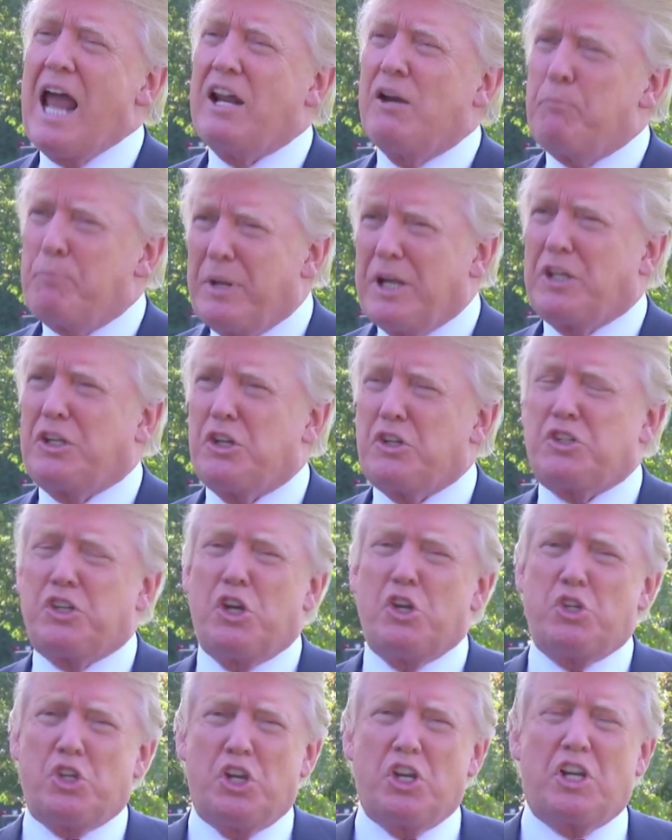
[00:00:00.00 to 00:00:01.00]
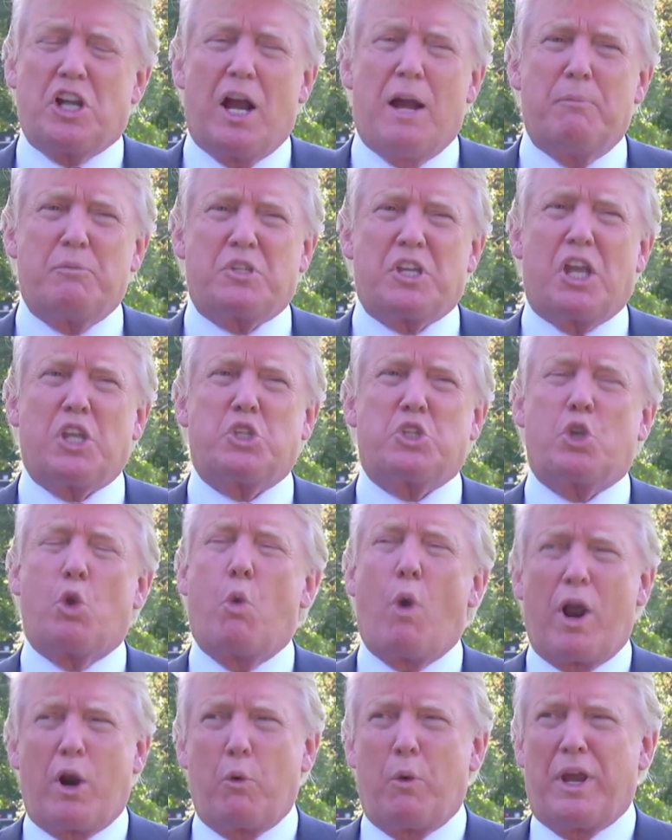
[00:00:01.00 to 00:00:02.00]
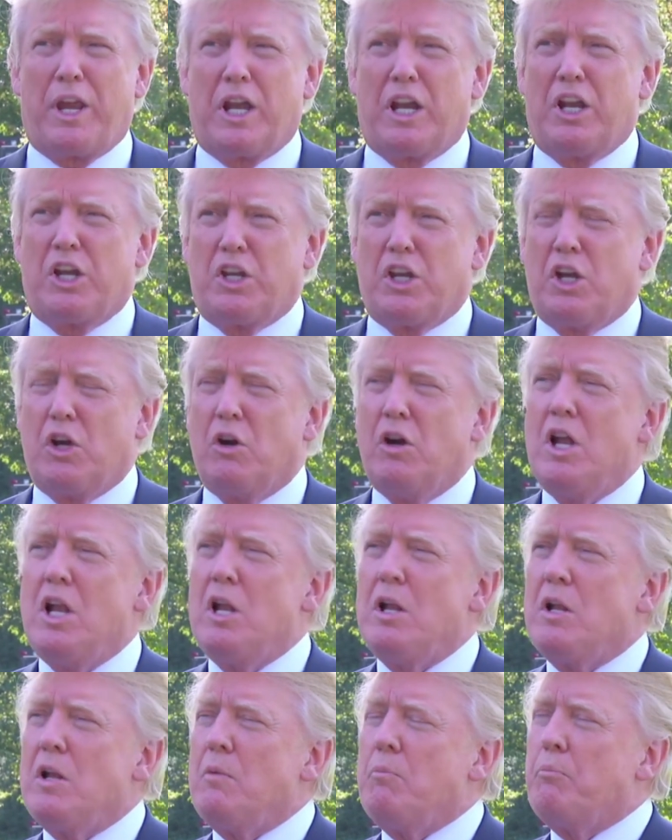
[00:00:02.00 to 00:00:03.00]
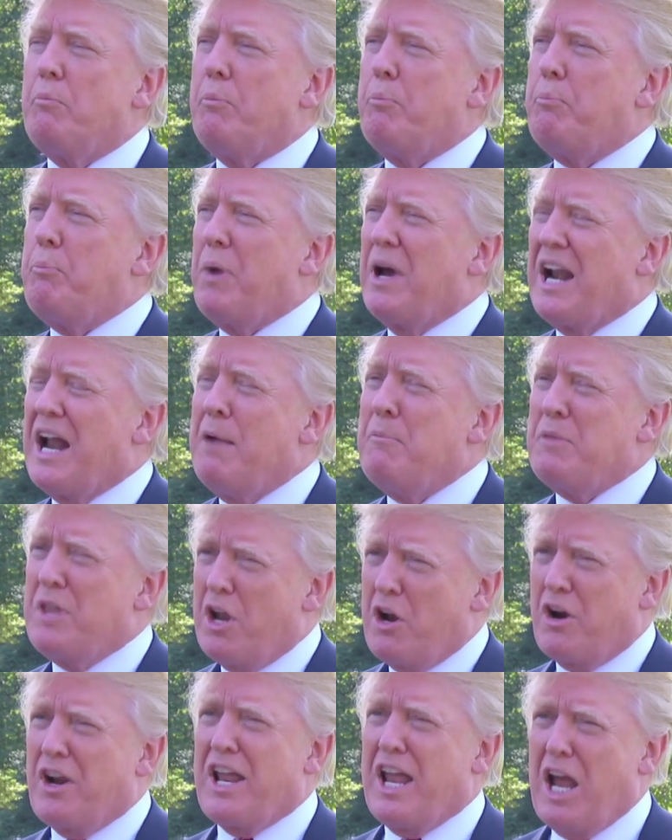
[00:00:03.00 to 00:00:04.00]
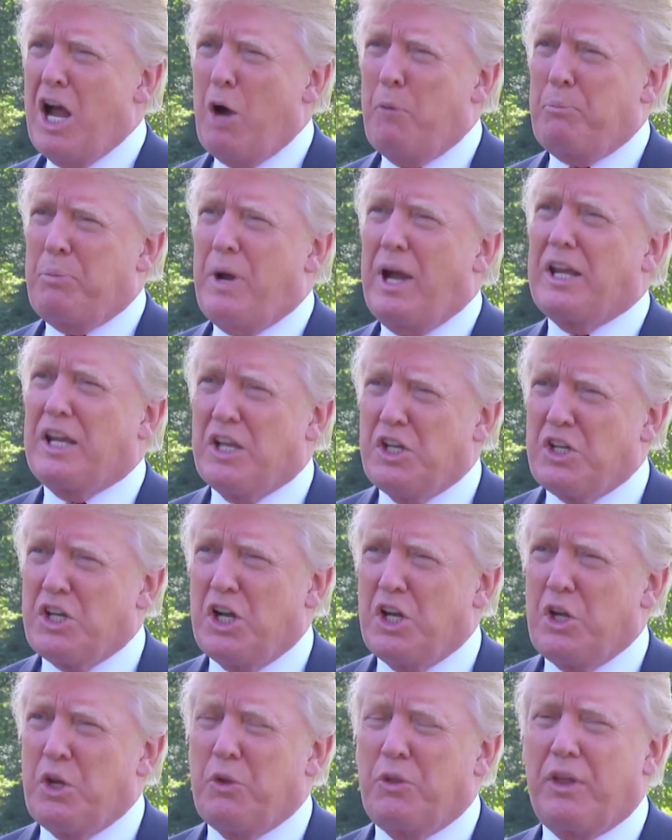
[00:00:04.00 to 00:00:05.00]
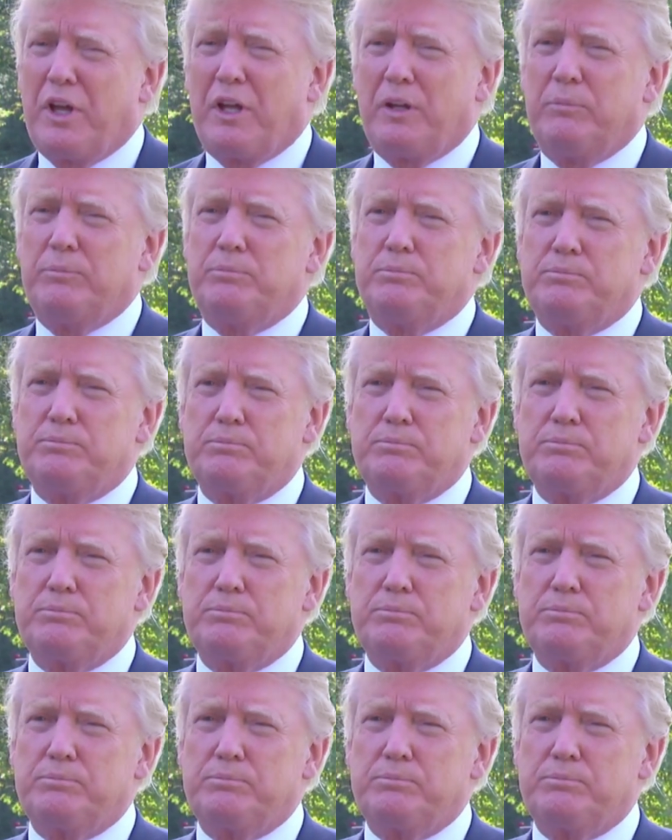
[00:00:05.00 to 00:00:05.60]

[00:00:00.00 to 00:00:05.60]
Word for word: and a big decision comes as to what are we going to do. But I'm there to help, I can tell you that.